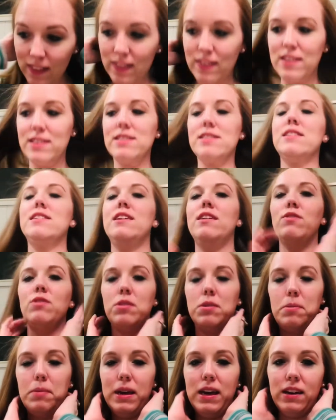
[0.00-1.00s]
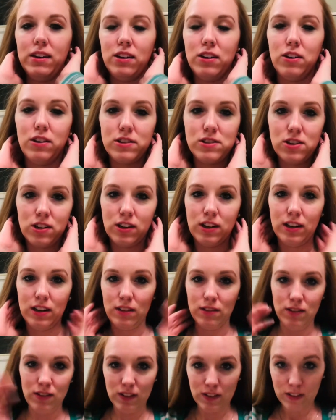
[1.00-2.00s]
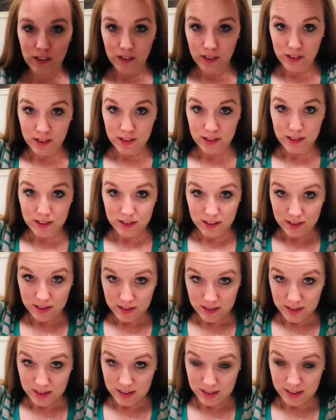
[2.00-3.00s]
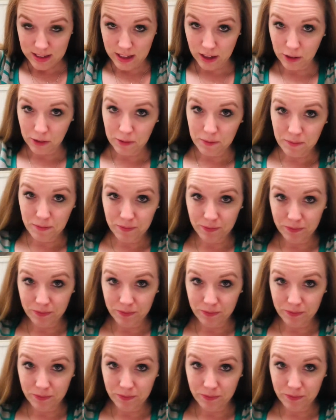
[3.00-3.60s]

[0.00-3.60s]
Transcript: this could definitely be a good alternative. So,